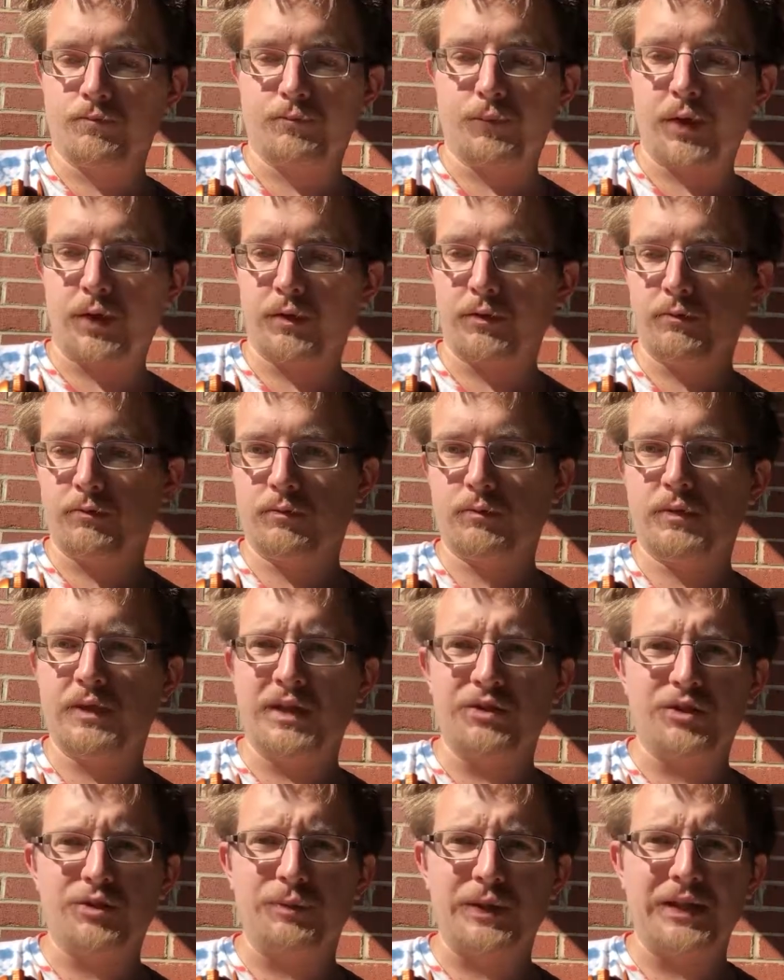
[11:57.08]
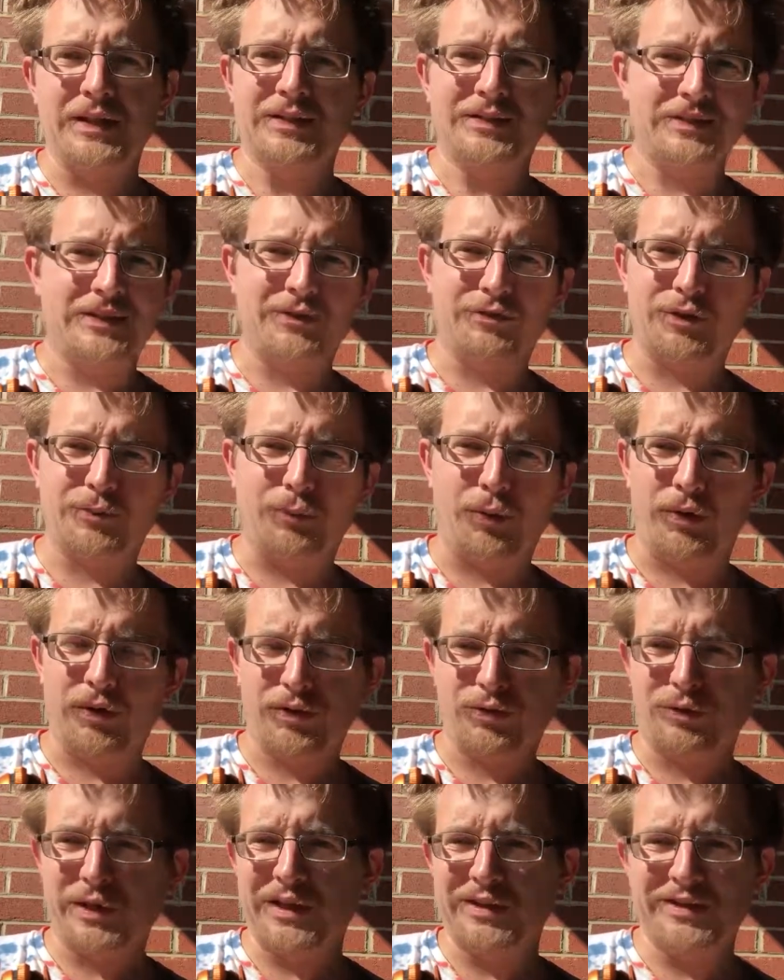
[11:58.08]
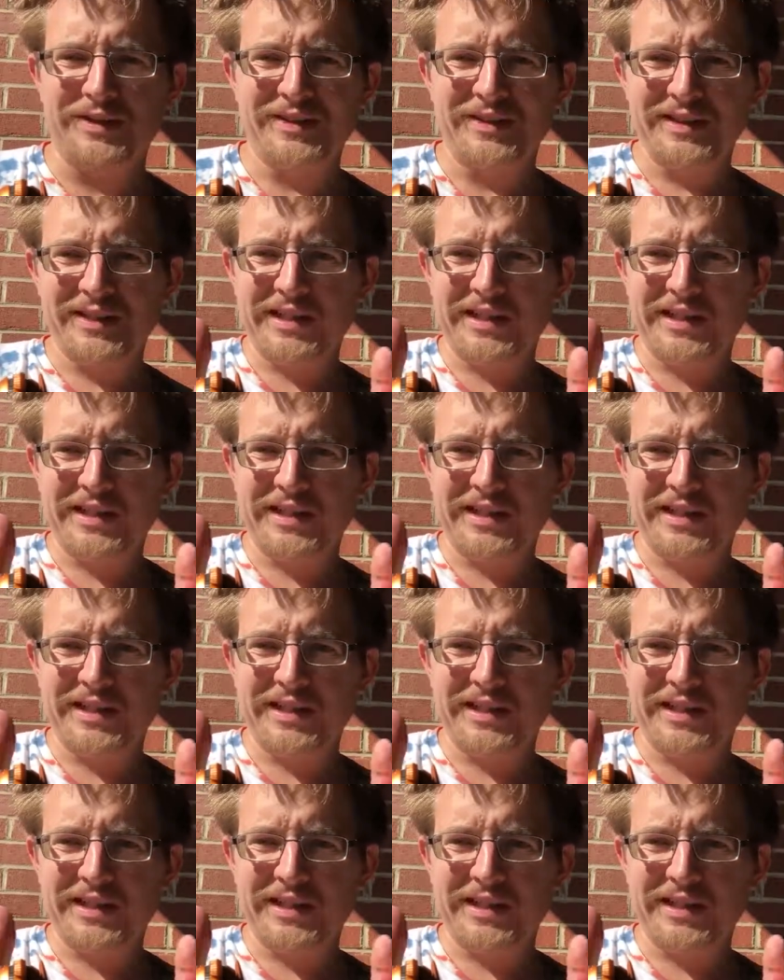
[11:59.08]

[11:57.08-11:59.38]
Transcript: But that's just me. That was a pointless rant.